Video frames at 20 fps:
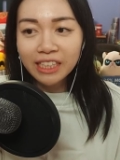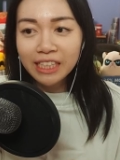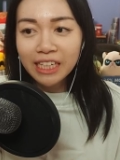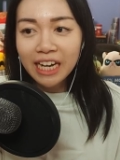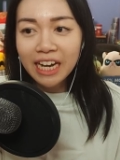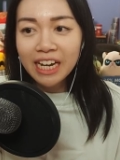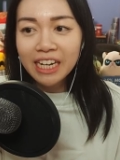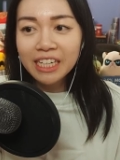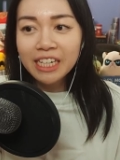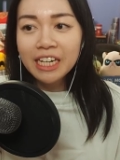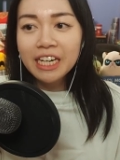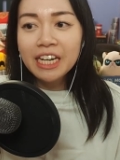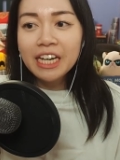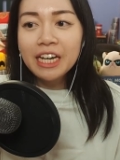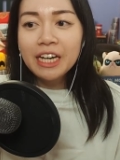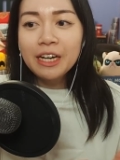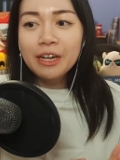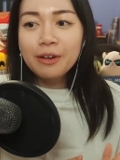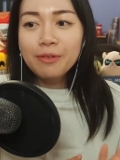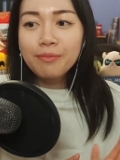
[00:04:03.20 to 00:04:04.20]
done it yet,
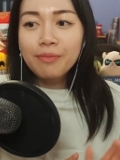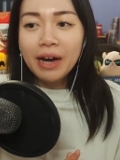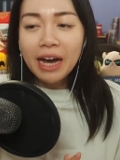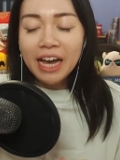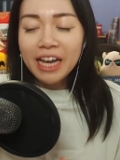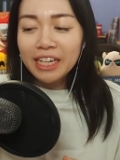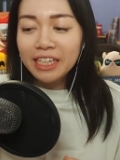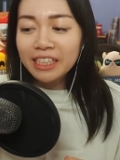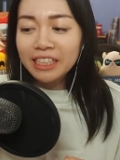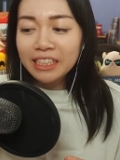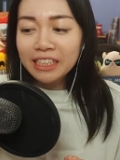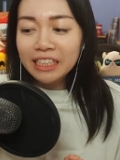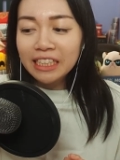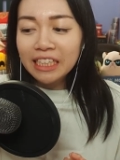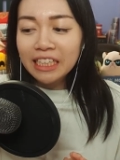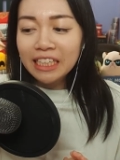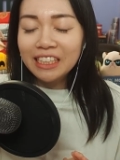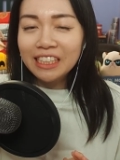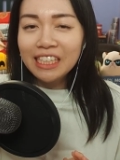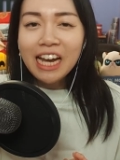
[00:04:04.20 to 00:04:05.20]
but
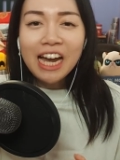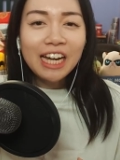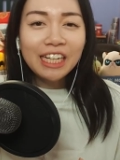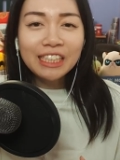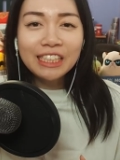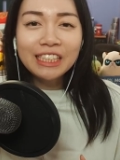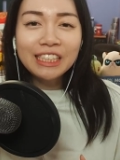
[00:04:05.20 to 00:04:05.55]
yeah,